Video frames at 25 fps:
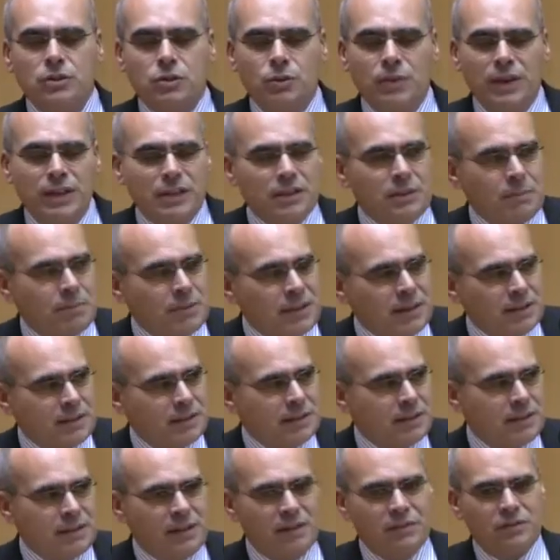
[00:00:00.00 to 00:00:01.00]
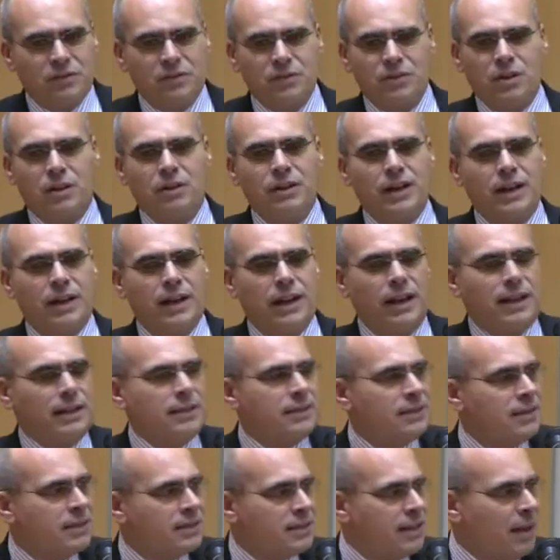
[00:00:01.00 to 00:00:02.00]
to interpretative, historic,
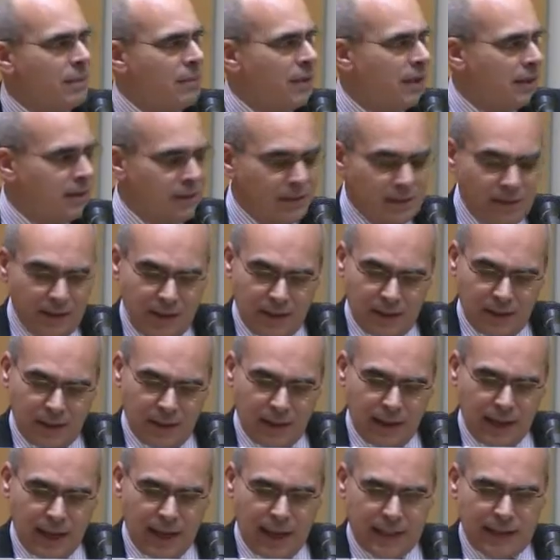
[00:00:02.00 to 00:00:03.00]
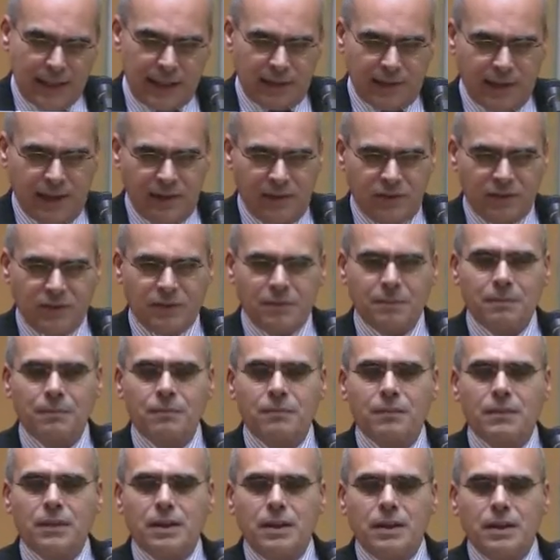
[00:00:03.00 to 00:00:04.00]
and systemic additives.
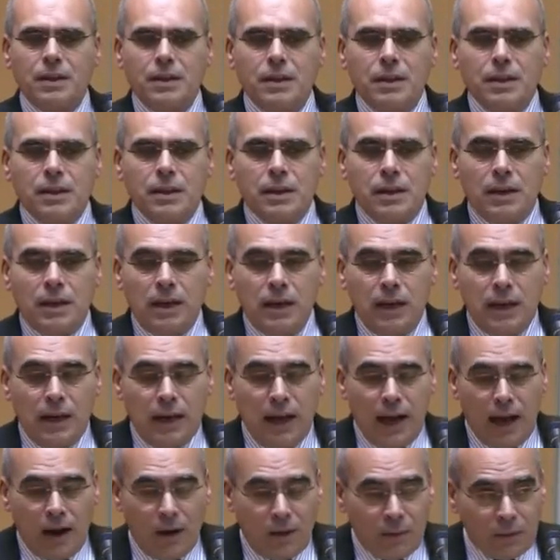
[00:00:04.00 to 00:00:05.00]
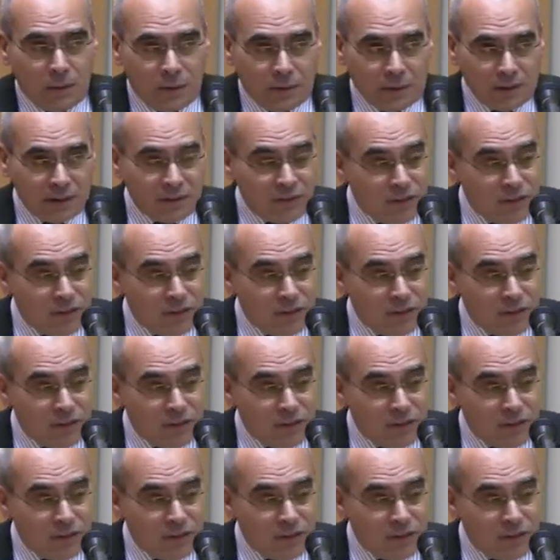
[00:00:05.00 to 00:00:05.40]
Now,